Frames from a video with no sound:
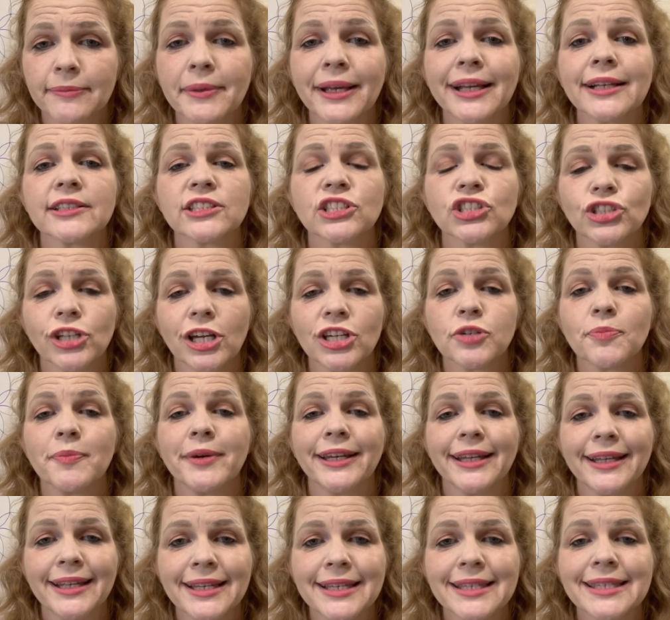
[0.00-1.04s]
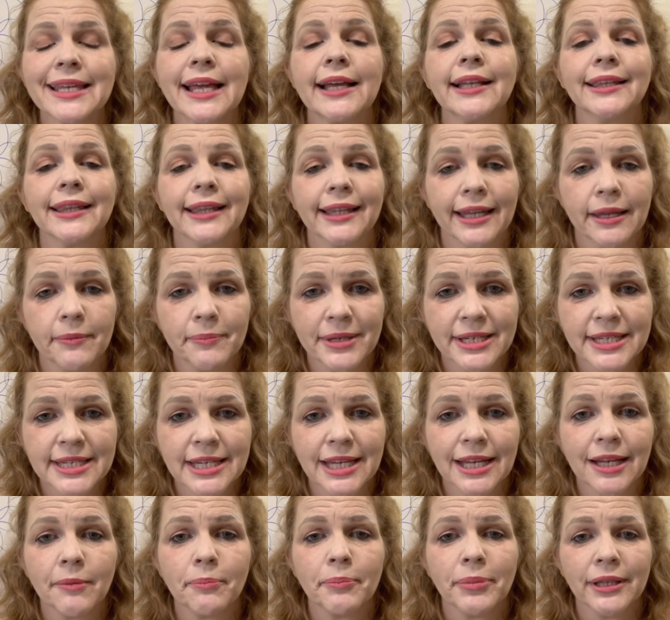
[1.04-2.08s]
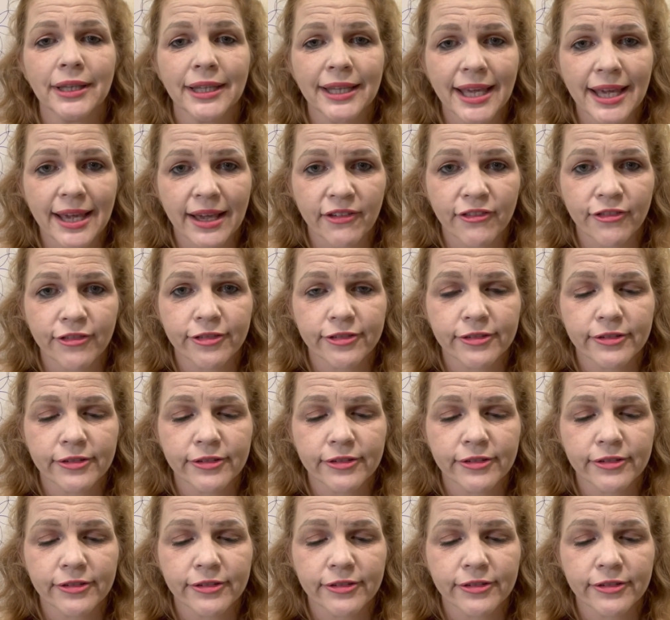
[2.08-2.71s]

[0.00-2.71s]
because judgment is a limiting belief.